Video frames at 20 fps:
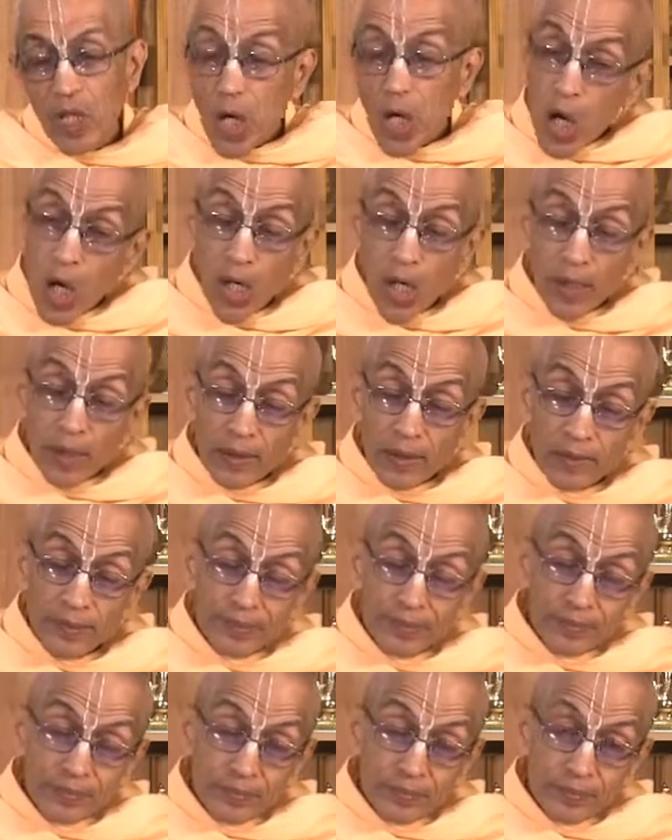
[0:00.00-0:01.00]
or
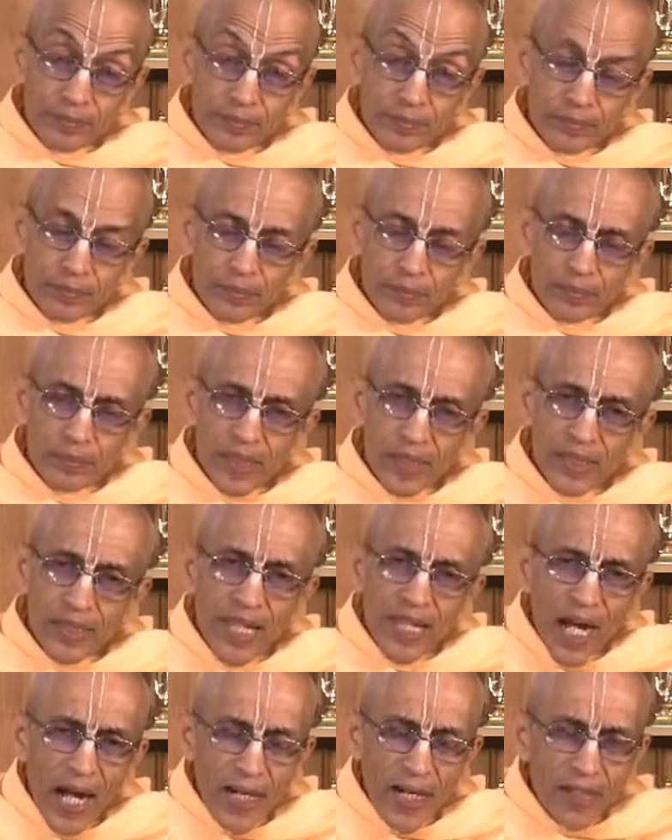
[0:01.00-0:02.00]

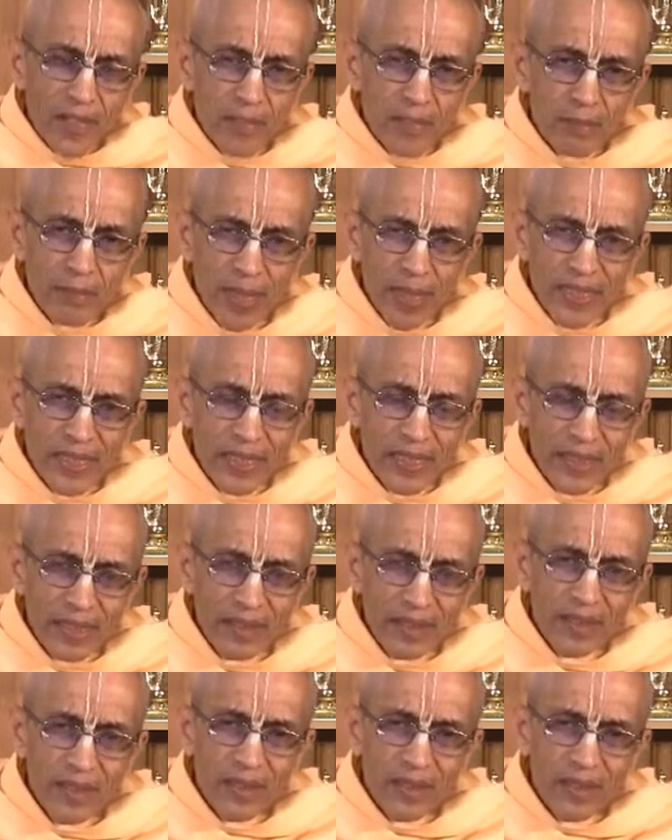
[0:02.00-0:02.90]
the hard earned money